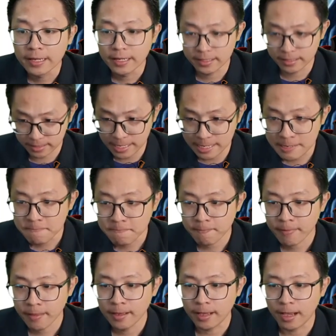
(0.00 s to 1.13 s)
Understand?
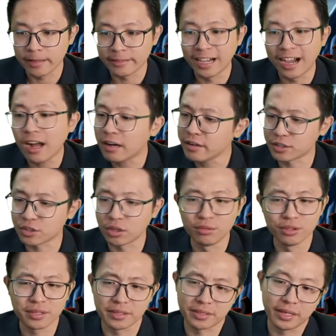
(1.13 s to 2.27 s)
The R is
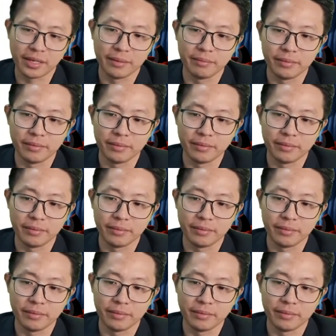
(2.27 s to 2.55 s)
almost the same.